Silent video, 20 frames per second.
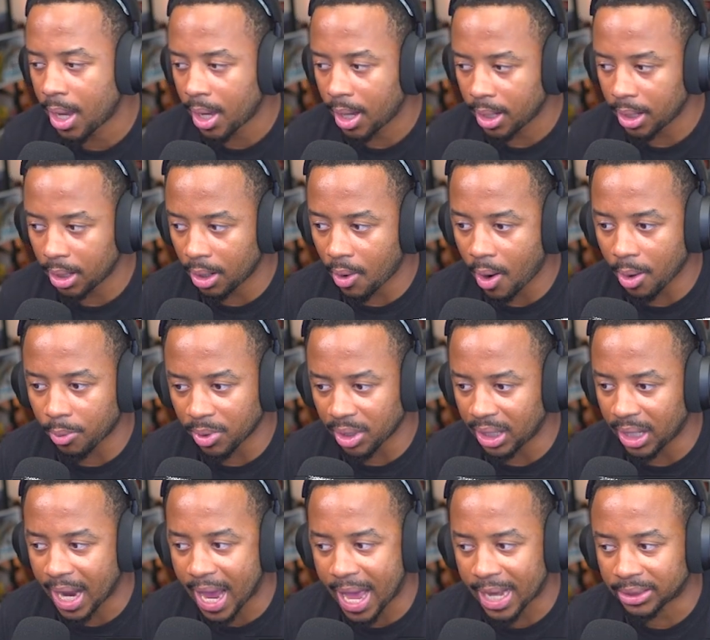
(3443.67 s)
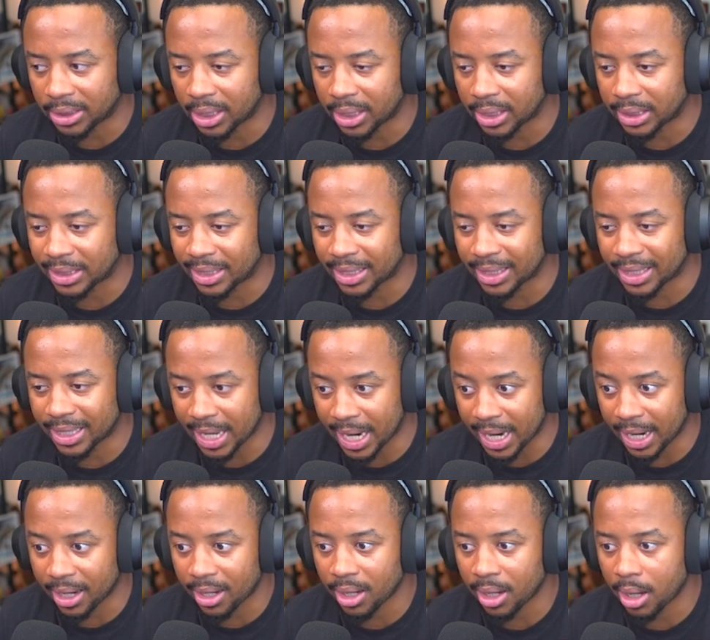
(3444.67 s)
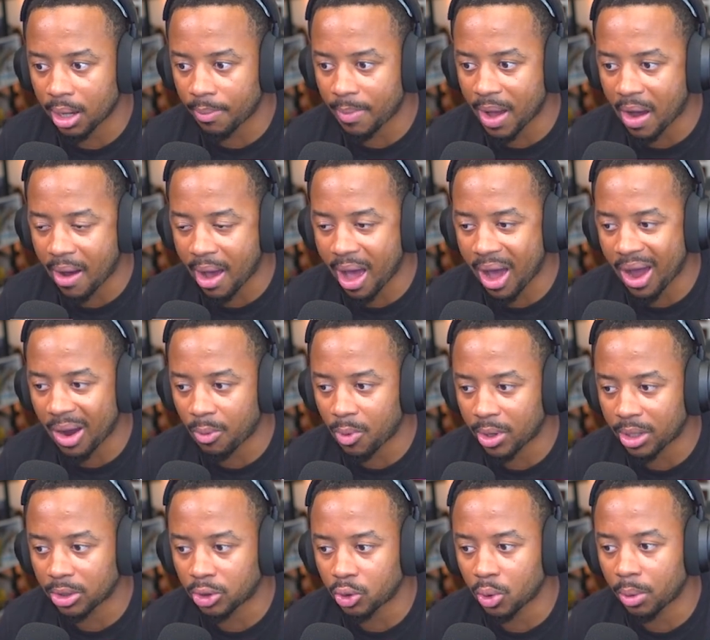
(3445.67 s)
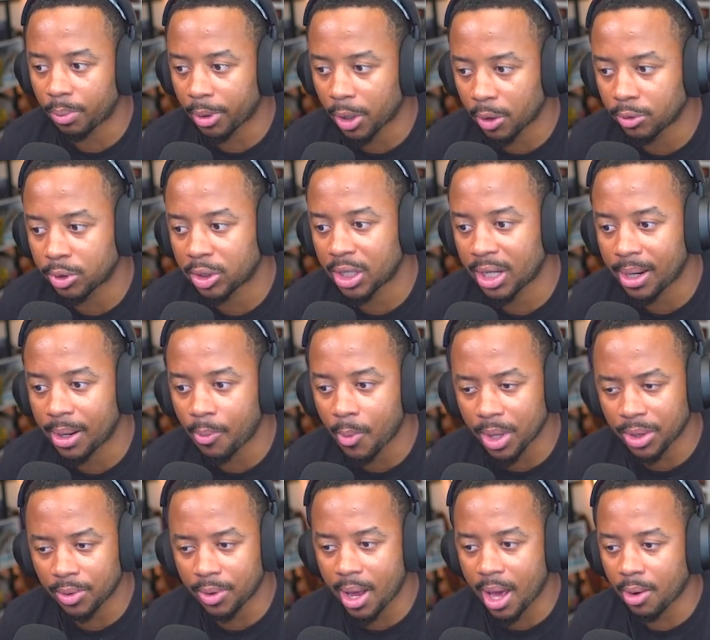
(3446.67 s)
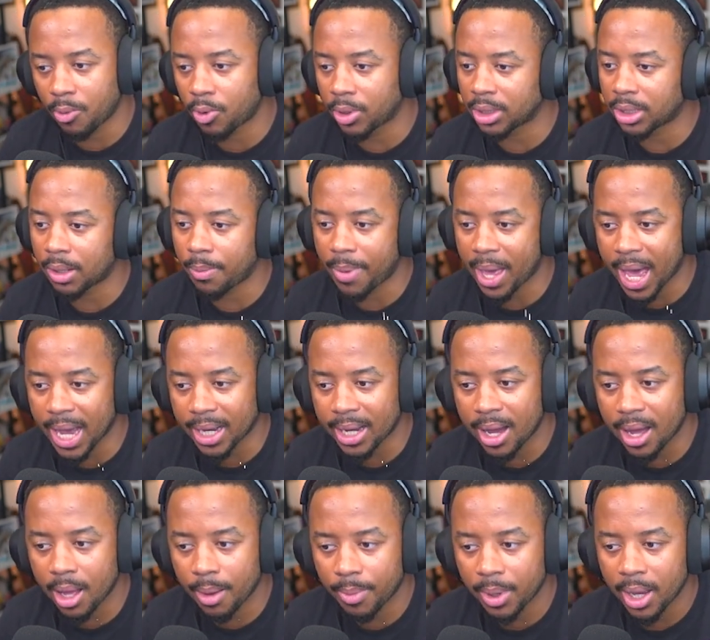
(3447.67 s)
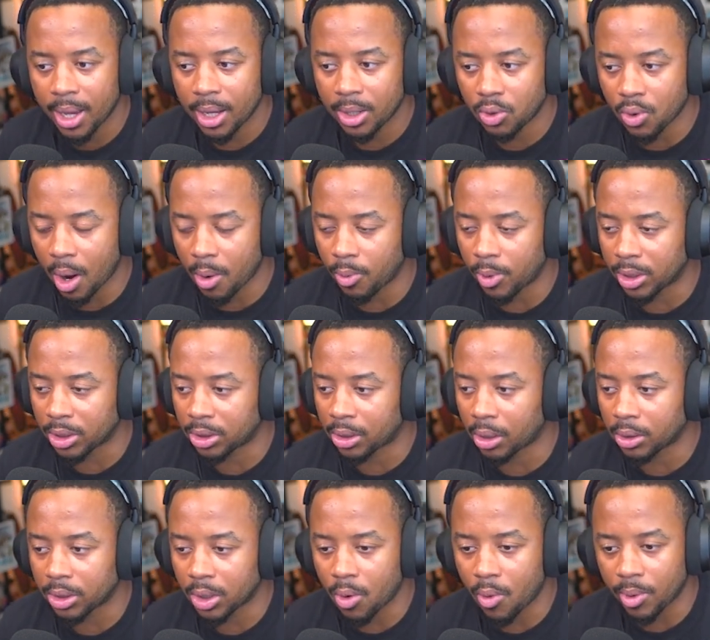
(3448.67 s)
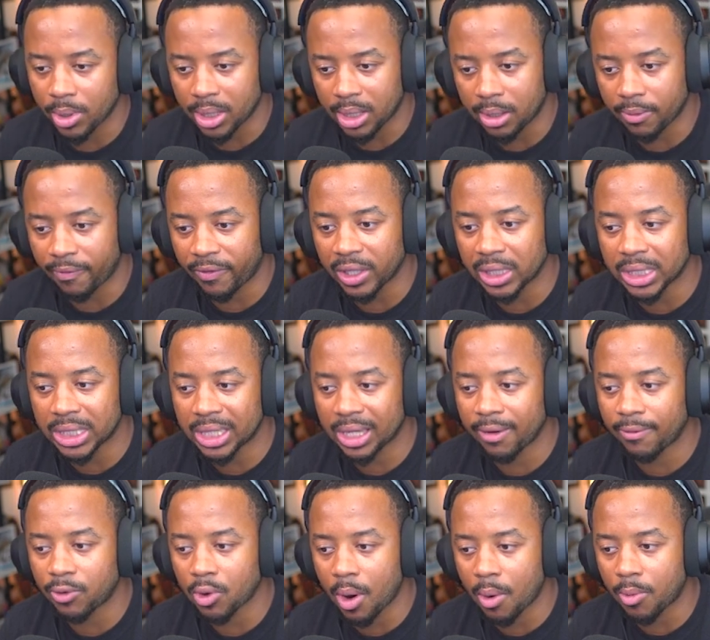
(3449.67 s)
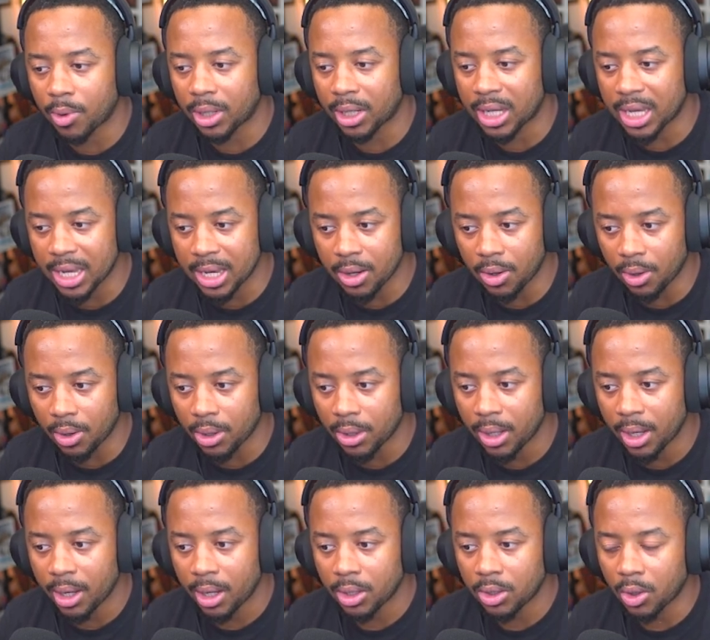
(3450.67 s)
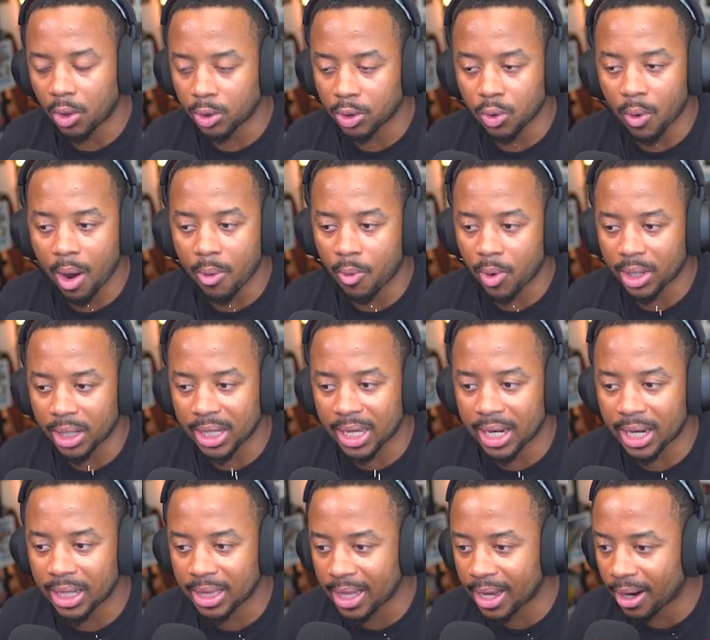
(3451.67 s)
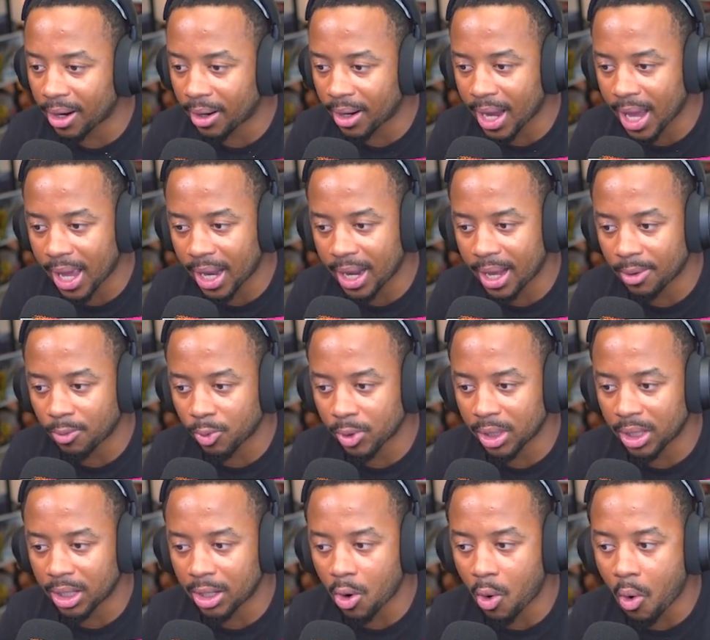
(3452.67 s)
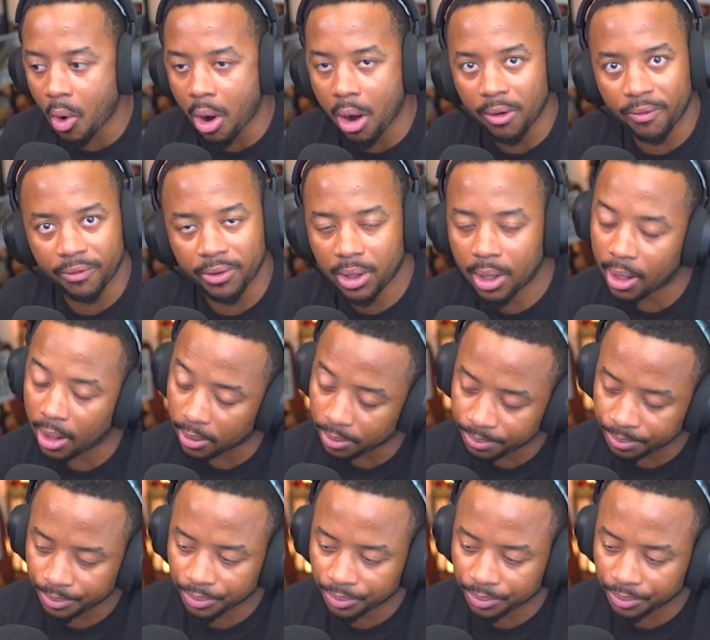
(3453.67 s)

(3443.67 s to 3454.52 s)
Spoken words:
You know, I really had to think about how I wanted to approach it and whether or not I wanted to back up. Do I want to start to go on the defensive? Do I want to heal? Or do I want to get in there and really go off, you know?